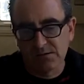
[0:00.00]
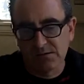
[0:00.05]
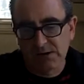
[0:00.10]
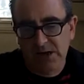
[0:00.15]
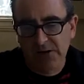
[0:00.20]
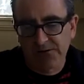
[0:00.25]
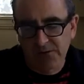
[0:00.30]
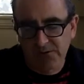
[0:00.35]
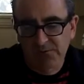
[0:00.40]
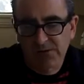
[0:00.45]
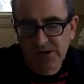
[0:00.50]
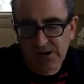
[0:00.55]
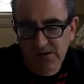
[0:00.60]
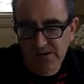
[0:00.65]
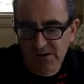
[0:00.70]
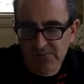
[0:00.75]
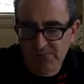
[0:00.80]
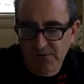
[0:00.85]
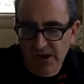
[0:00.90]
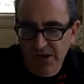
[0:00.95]
actually really
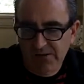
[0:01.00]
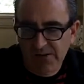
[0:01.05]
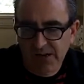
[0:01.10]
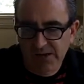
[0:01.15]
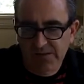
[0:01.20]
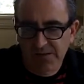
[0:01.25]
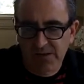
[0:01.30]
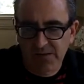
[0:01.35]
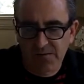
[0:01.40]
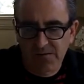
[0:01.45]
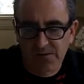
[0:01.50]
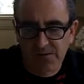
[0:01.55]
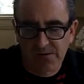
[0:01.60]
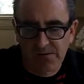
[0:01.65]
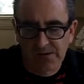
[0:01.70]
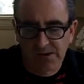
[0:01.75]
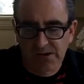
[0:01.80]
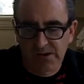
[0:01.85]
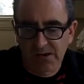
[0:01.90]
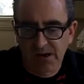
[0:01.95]
around
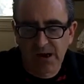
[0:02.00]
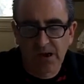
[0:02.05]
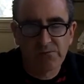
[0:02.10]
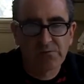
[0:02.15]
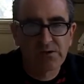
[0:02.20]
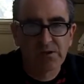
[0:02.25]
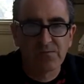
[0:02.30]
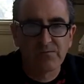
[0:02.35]
1913, heavily